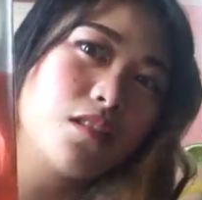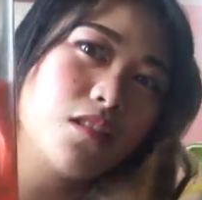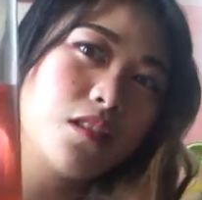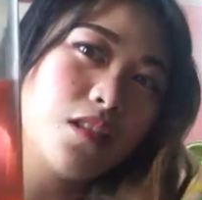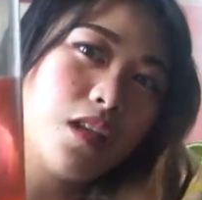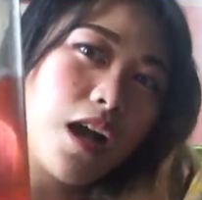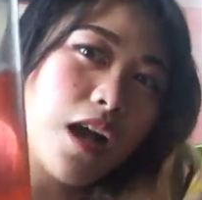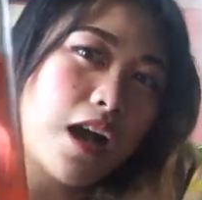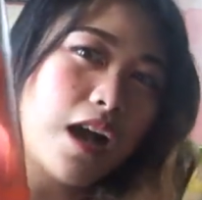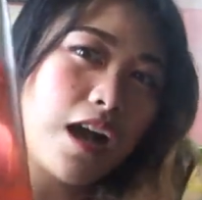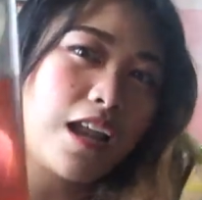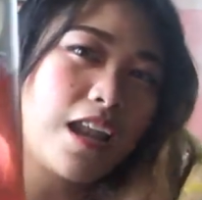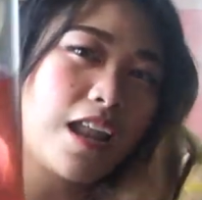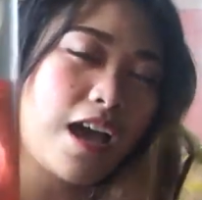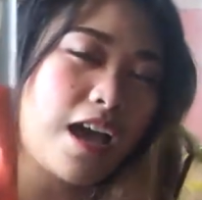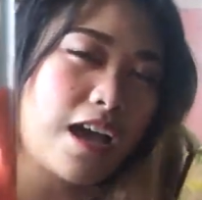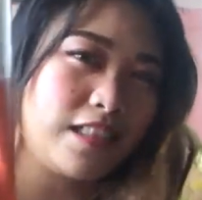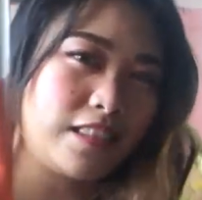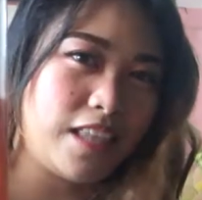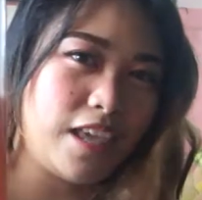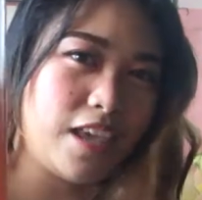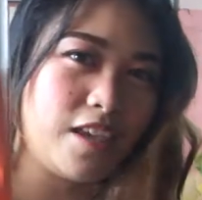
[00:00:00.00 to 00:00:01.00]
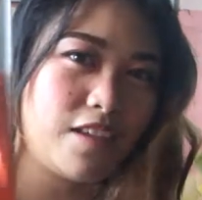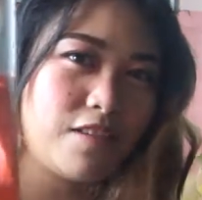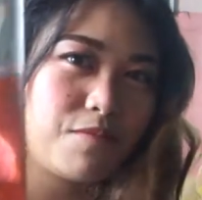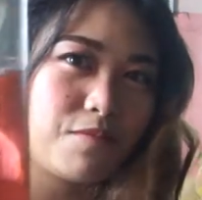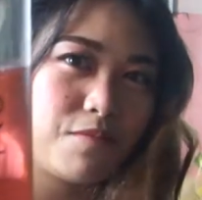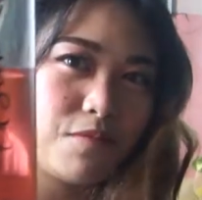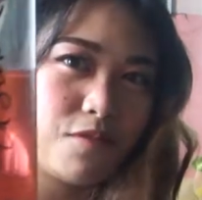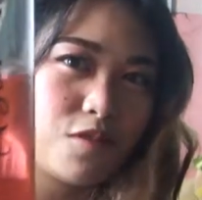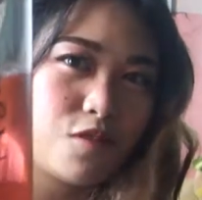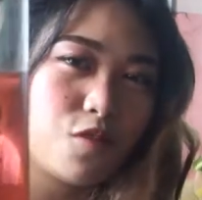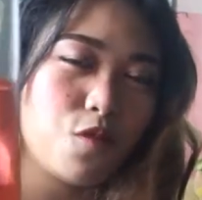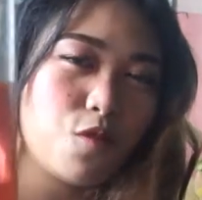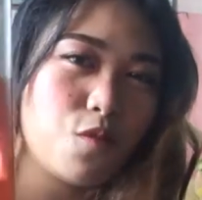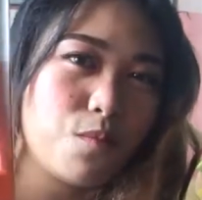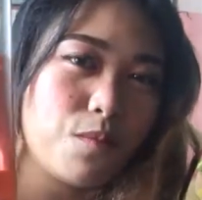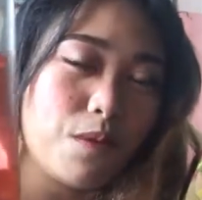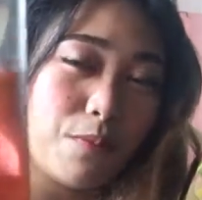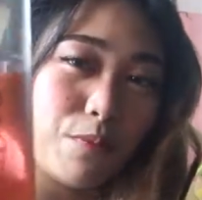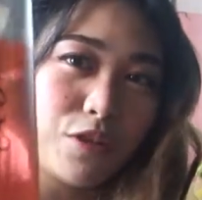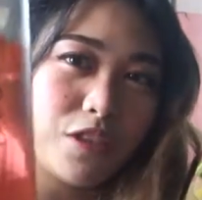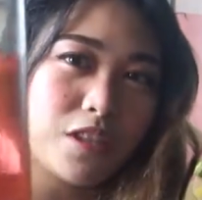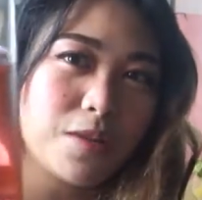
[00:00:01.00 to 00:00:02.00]
nangangalahate. So,
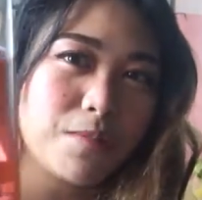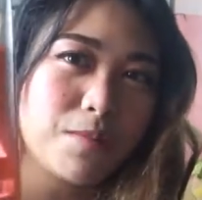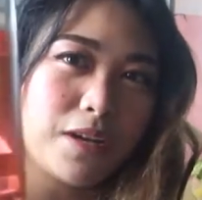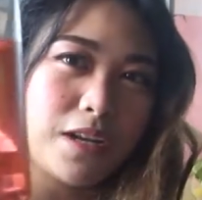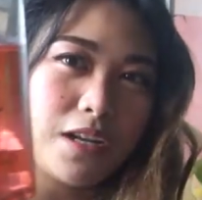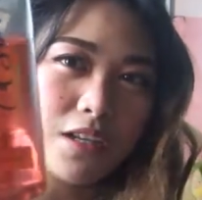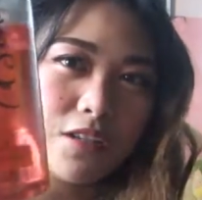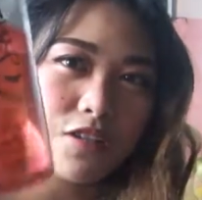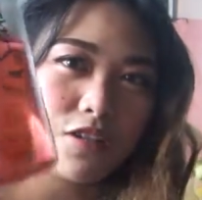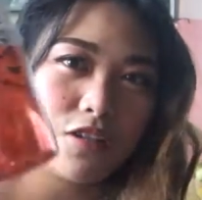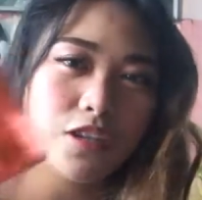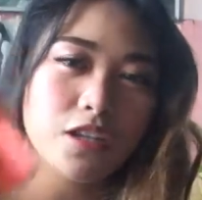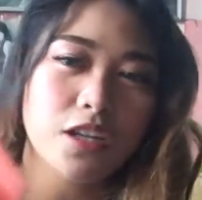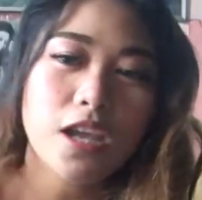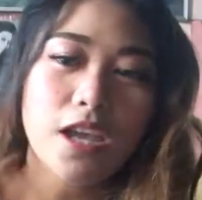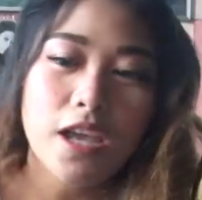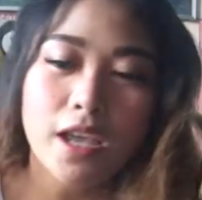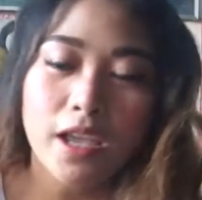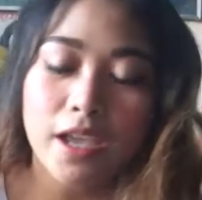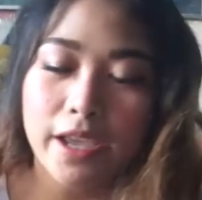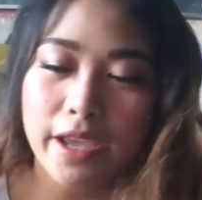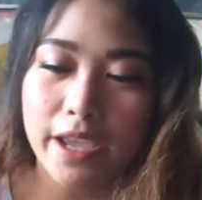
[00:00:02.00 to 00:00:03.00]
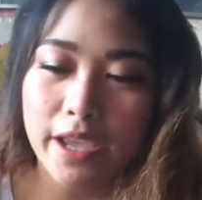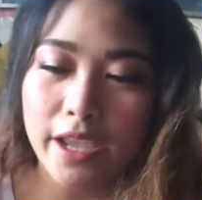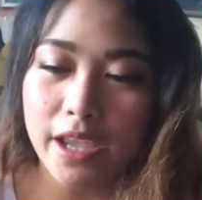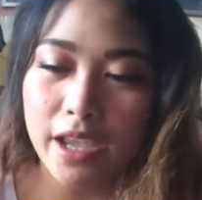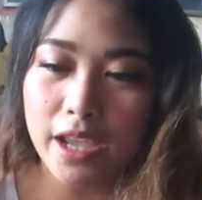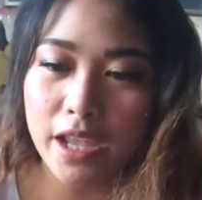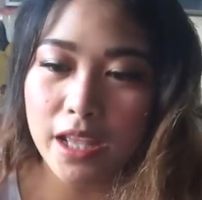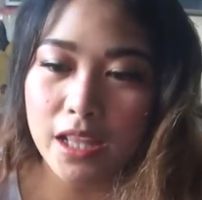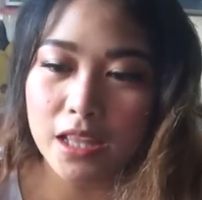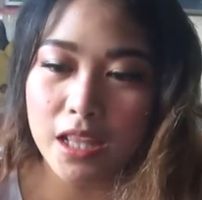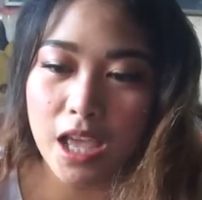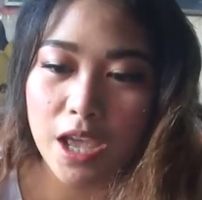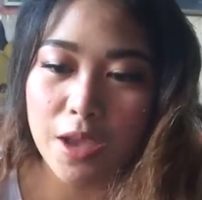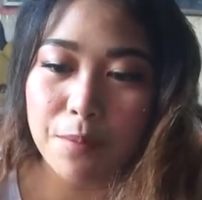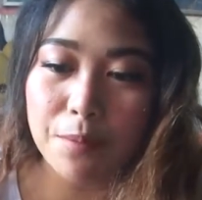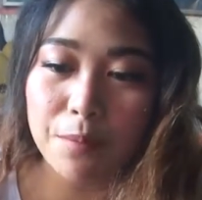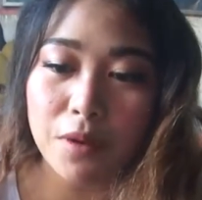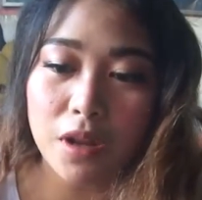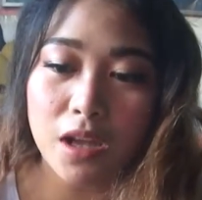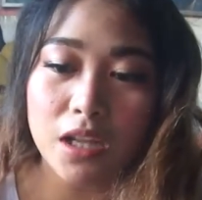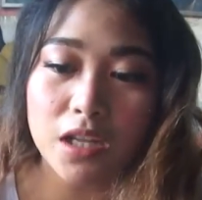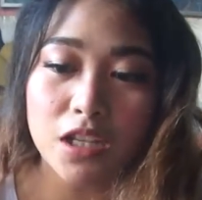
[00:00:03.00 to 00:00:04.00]
papunta pa lang doon. And,
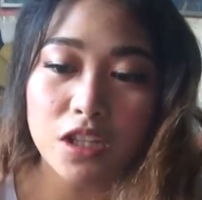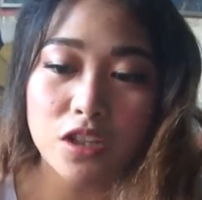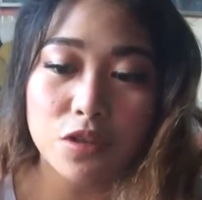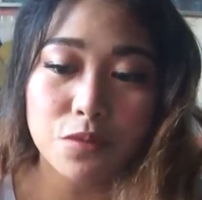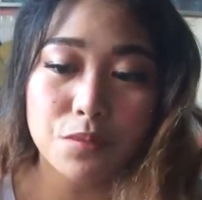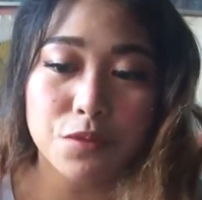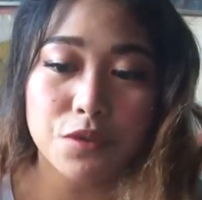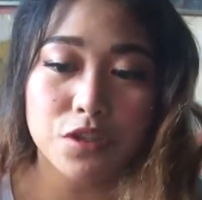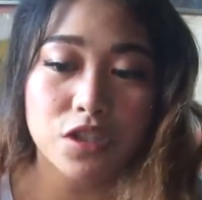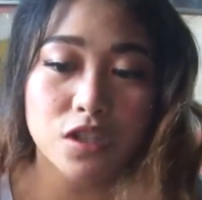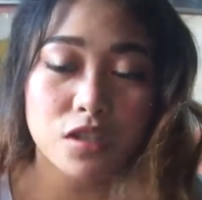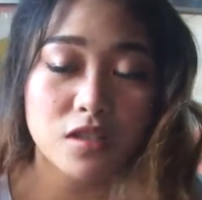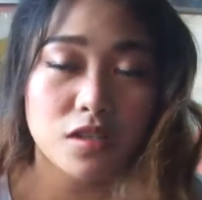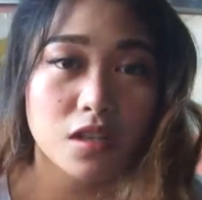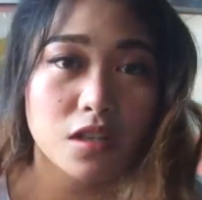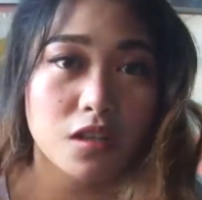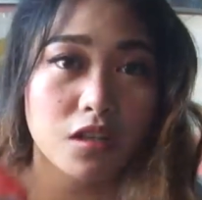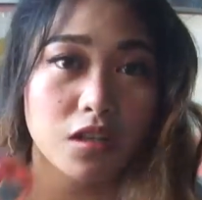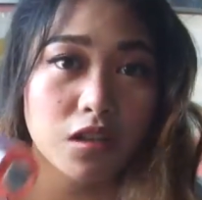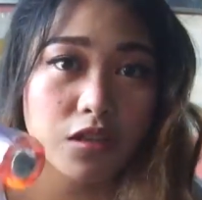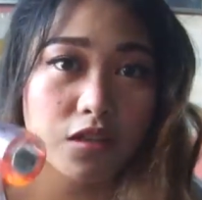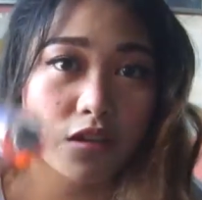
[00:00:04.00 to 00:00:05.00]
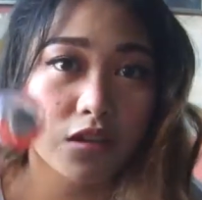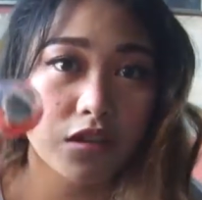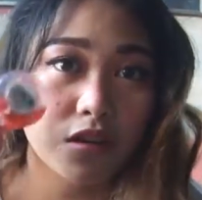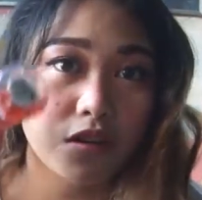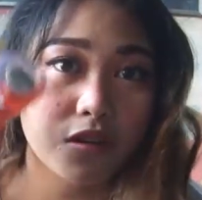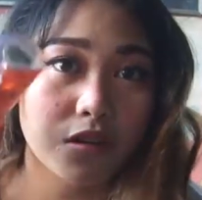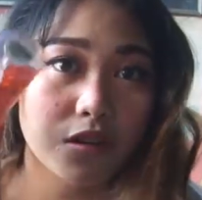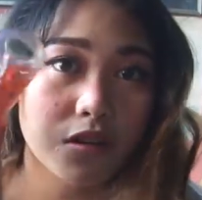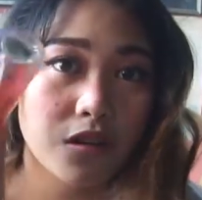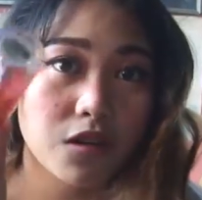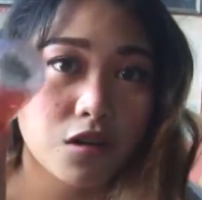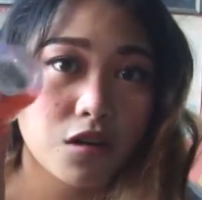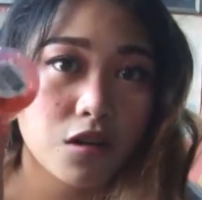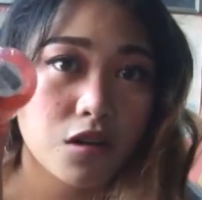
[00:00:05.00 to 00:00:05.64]
I'm planning to purchase another